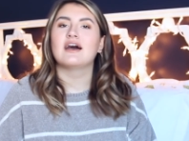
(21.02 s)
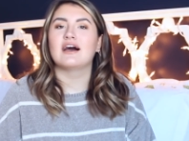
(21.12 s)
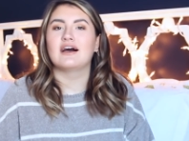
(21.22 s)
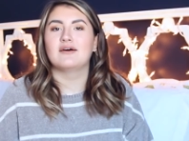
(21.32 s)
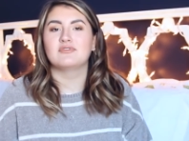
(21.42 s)

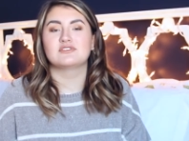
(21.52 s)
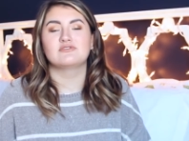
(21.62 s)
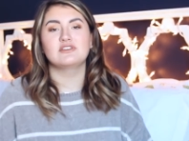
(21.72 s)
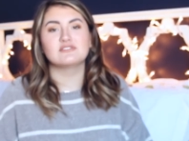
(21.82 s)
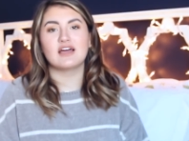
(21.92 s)
Um, this
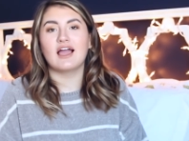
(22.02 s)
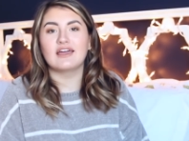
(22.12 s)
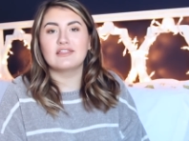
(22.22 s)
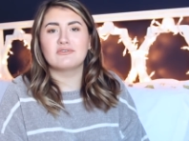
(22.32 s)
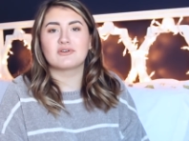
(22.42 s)
video is
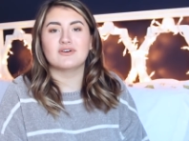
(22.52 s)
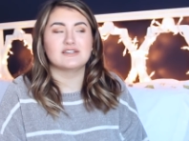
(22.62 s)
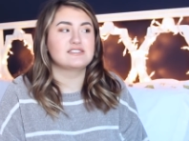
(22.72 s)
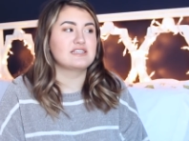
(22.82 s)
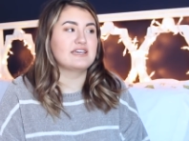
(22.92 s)
highly
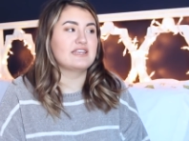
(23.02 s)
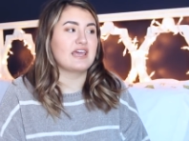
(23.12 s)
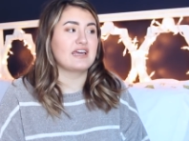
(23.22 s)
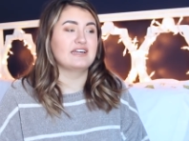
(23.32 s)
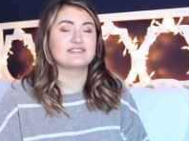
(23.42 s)
requested
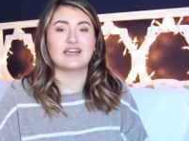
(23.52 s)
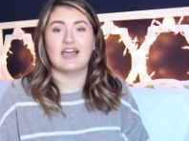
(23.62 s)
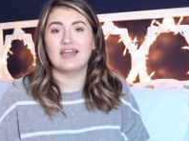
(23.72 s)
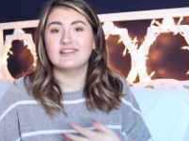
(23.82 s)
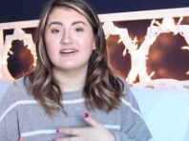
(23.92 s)
and
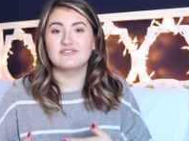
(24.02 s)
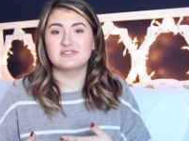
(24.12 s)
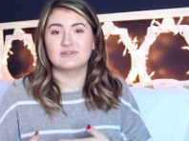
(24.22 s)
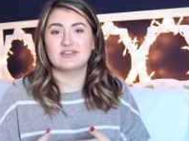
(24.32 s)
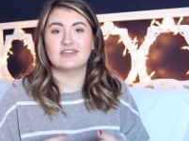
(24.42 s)
I love
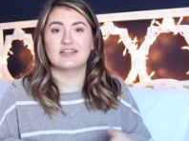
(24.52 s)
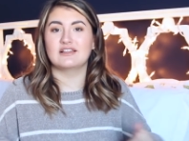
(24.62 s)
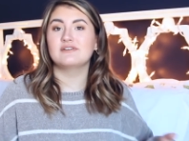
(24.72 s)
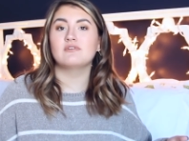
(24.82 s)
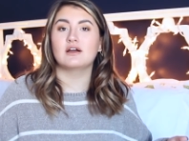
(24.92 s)
doing it. I
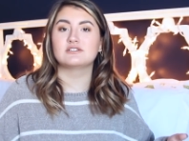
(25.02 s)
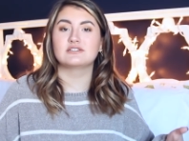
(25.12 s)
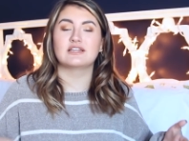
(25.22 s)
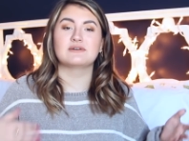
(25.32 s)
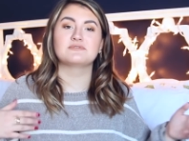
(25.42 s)
love
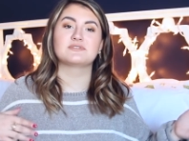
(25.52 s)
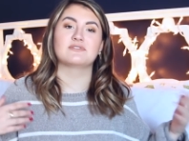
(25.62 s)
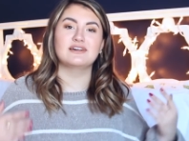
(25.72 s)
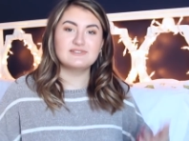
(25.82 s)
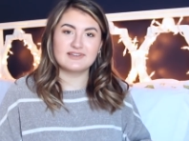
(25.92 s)
watching them so
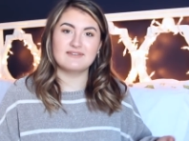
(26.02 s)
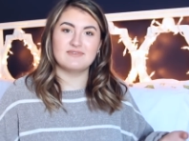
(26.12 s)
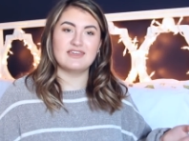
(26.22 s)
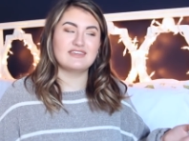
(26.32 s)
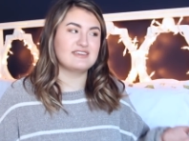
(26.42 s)
that's why I'm
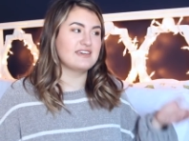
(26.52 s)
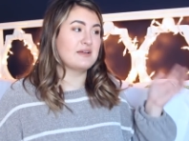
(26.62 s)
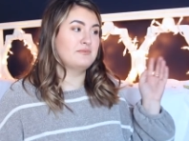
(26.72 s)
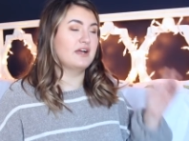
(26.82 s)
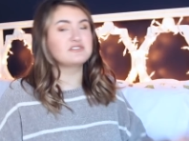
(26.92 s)
making it.
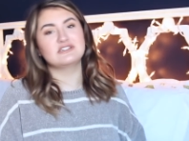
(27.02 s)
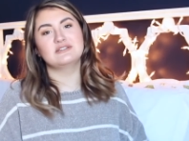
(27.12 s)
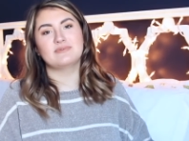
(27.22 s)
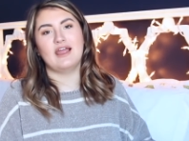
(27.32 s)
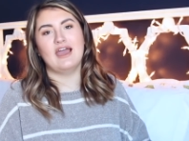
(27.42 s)
I'm not trying
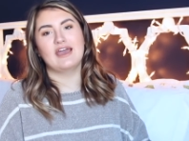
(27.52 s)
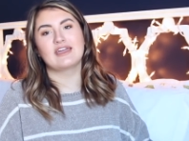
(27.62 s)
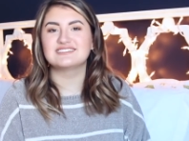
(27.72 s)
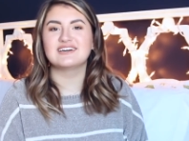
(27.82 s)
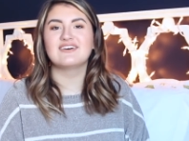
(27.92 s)
to
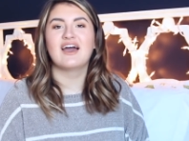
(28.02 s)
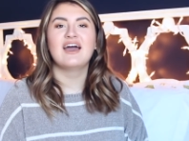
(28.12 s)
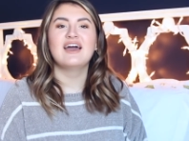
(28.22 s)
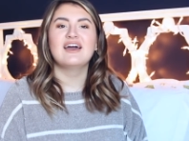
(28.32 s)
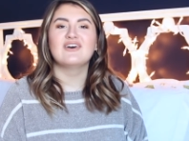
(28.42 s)
brag. Also,
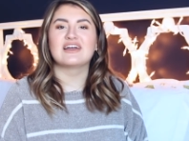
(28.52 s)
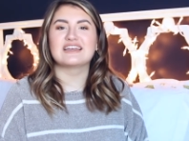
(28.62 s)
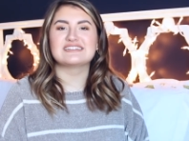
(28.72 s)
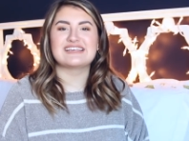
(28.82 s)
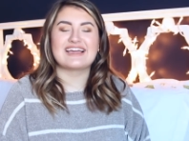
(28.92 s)

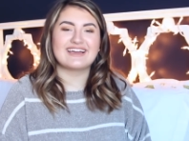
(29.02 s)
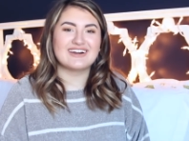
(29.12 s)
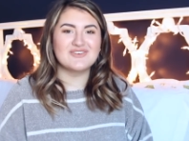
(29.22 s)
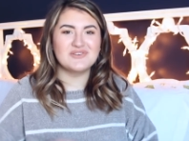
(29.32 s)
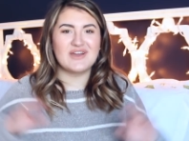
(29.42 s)
wanted to say I
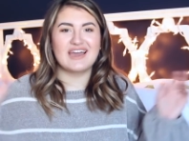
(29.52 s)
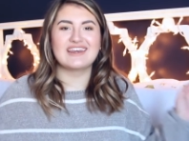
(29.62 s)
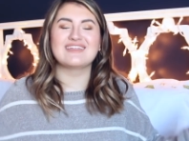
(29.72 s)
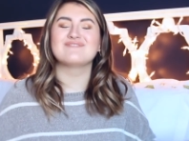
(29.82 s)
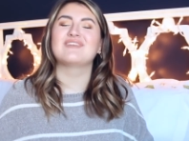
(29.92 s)
hope you
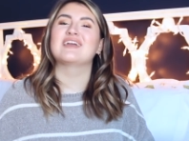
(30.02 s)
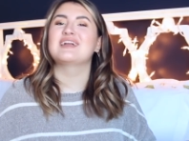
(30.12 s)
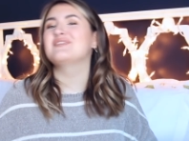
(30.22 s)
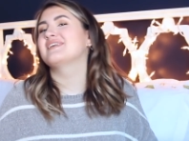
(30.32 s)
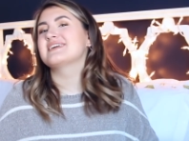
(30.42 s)
had a
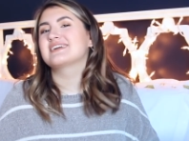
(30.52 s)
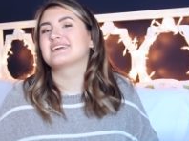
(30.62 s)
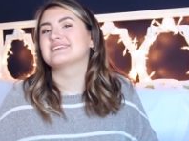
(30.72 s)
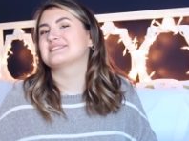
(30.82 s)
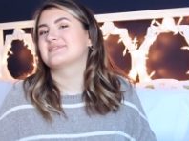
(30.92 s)
Merry Merry
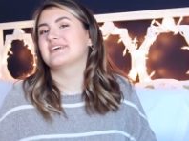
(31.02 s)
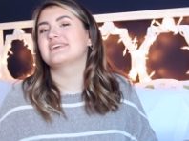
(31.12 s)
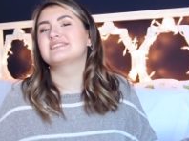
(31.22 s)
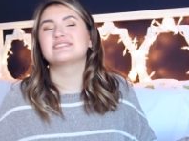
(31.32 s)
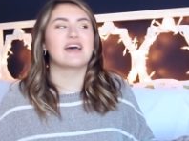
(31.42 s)

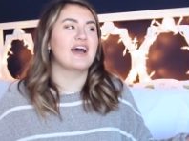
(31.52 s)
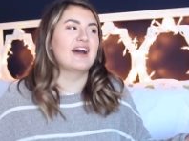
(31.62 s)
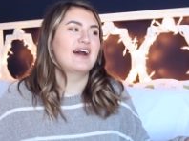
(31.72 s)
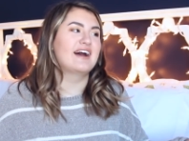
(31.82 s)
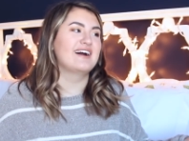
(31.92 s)
Christmas
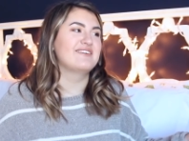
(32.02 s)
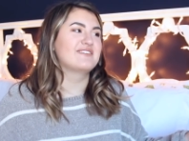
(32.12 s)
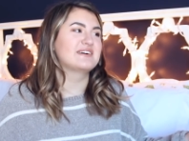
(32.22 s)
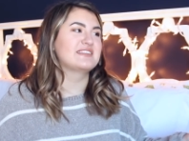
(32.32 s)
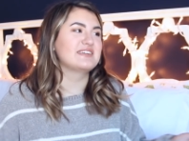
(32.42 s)

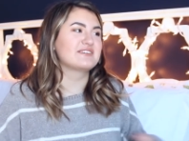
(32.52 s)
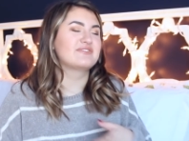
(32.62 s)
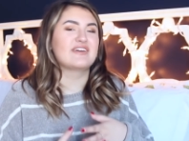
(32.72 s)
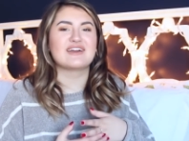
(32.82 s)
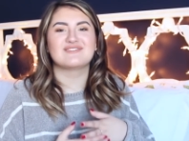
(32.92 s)
um, with your
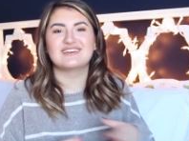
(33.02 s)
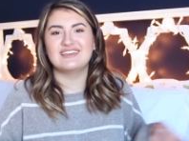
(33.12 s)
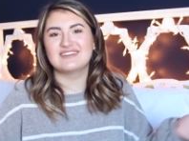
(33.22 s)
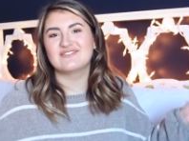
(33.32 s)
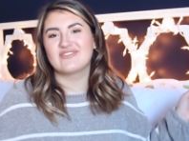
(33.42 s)

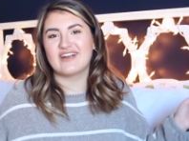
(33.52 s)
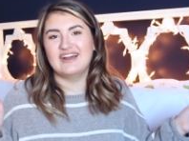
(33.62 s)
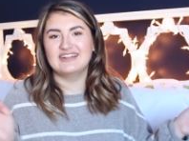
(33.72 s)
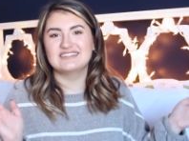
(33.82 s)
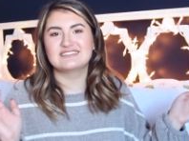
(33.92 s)
family and
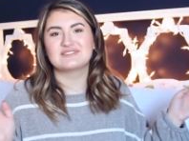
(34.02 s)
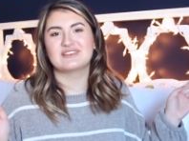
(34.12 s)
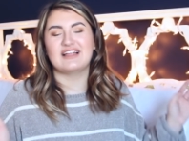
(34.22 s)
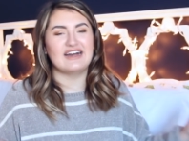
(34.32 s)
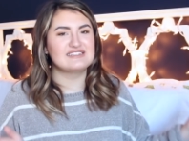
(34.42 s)
friends with
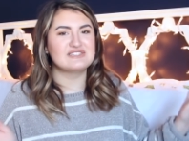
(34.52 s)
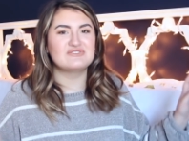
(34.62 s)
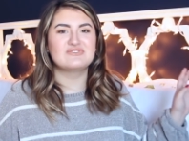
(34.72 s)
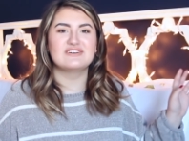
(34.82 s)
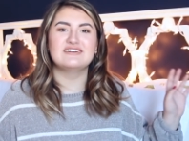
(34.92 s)
lots of
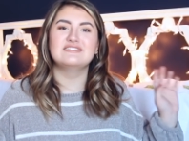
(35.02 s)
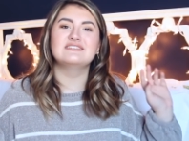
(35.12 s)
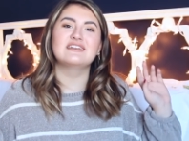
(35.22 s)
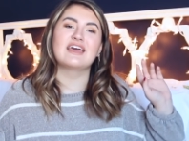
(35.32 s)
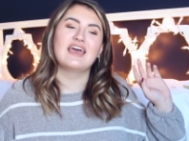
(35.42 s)

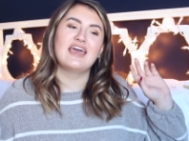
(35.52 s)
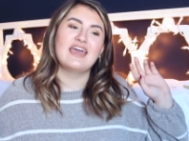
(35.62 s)
food